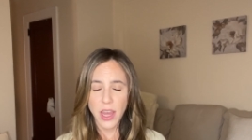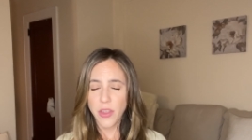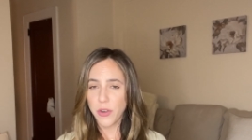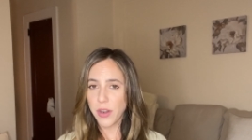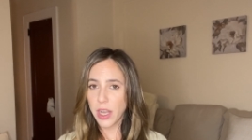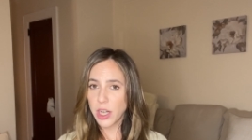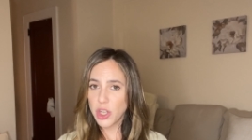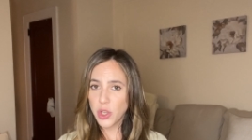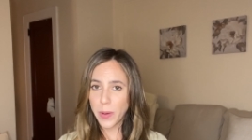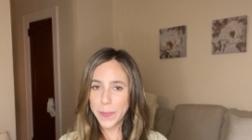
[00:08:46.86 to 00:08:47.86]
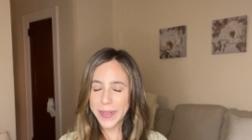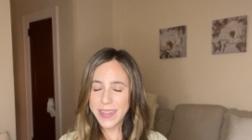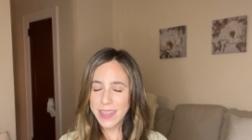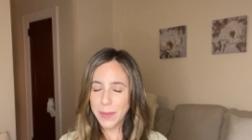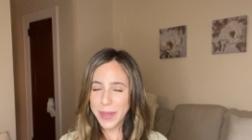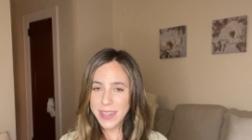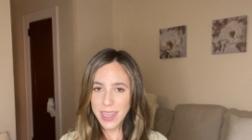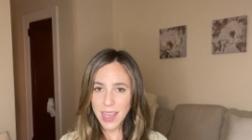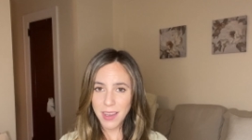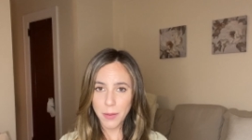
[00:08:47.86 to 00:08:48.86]
They're not gonna show up on a
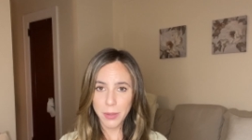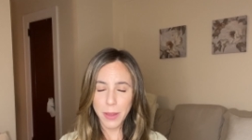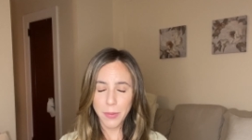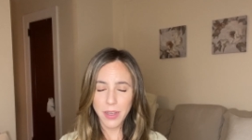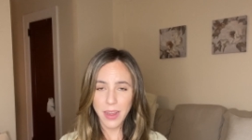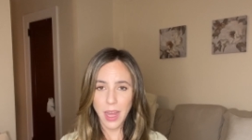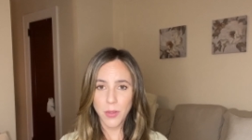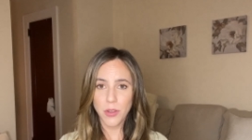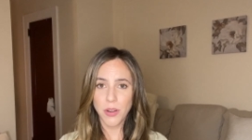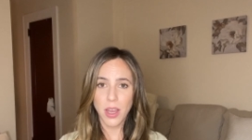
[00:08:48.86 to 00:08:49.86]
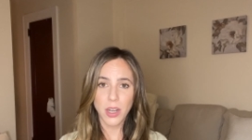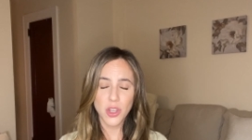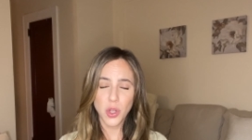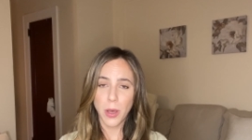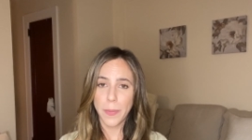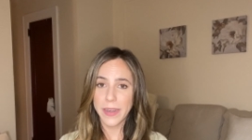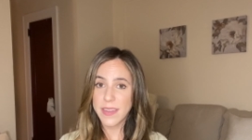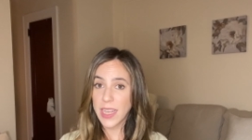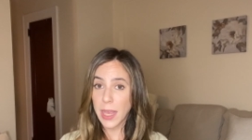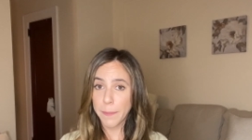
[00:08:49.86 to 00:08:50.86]
CBC, a complete blood count. They're not gonna show up on a
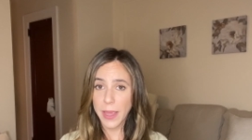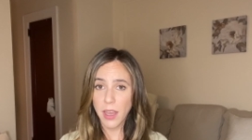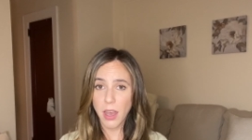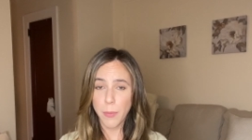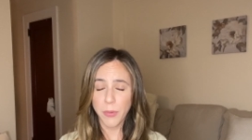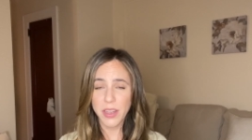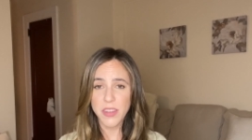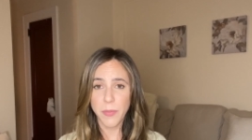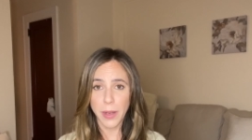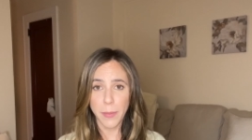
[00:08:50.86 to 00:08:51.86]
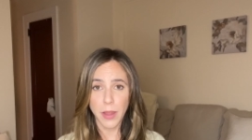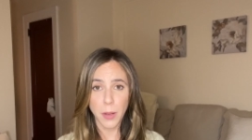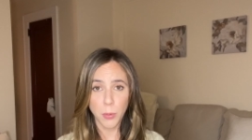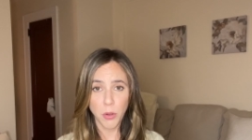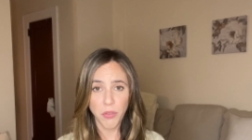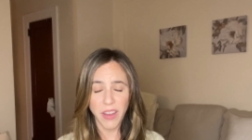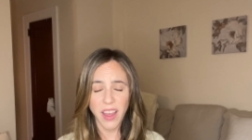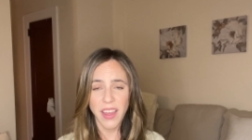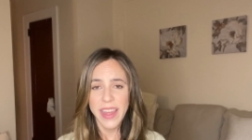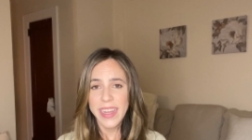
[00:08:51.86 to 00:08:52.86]
CMP, a comprehensive metabolic
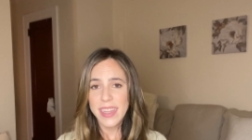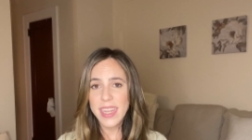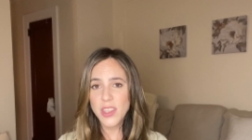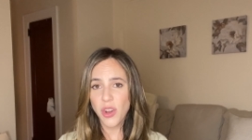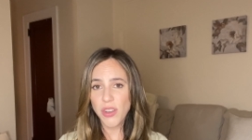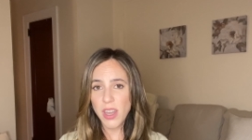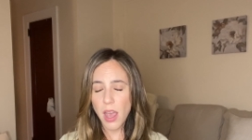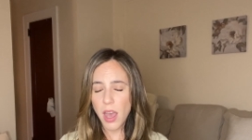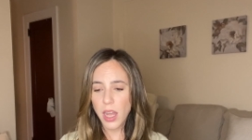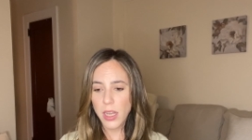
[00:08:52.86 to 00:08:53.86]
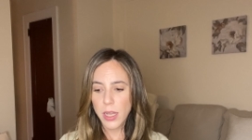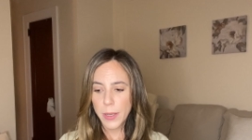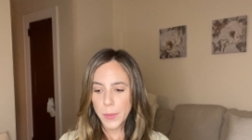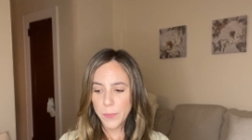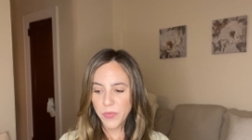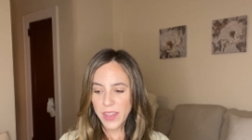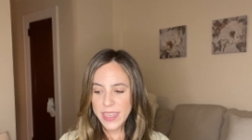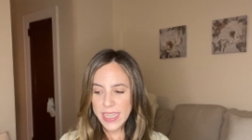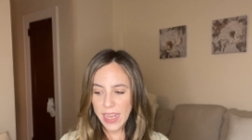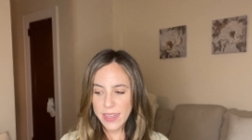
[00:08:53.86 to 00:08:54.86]
profile. These are not
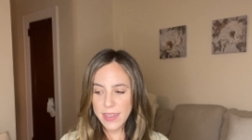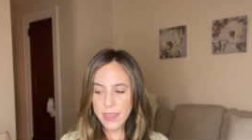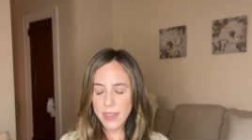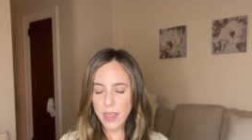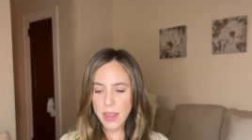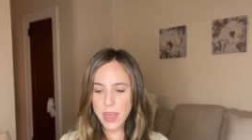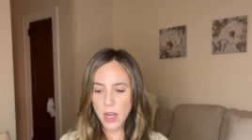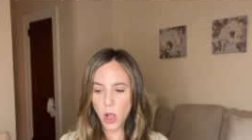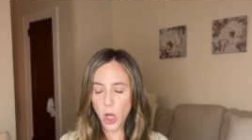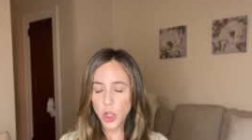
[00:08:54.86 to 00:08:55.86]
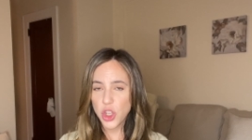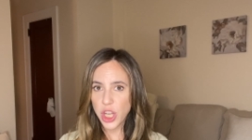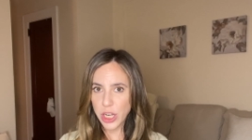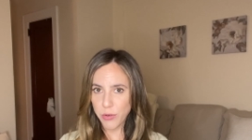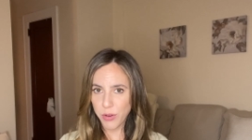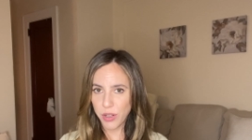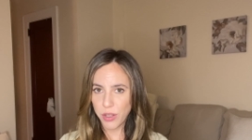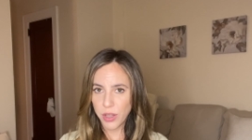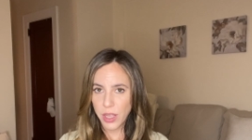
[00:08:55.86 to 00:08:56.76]
tests that are general